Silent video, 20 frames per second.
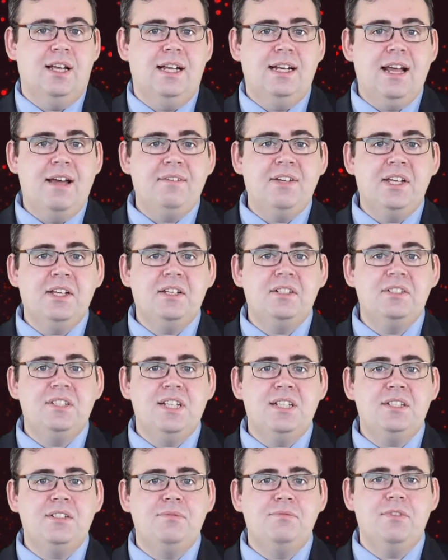And having a
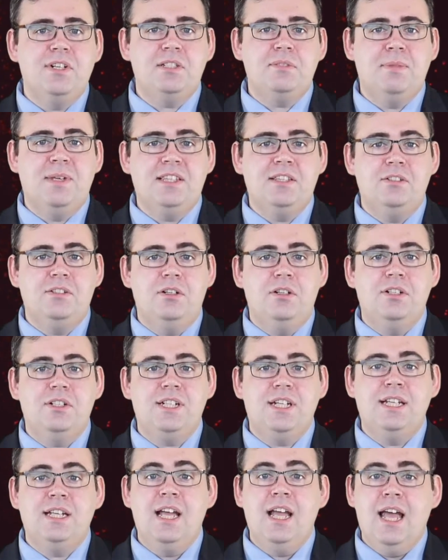consistent risk
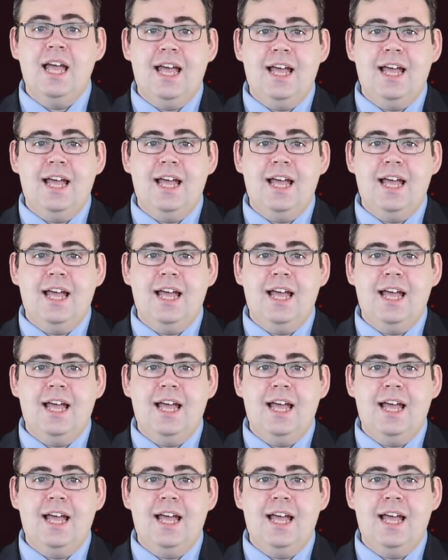methodology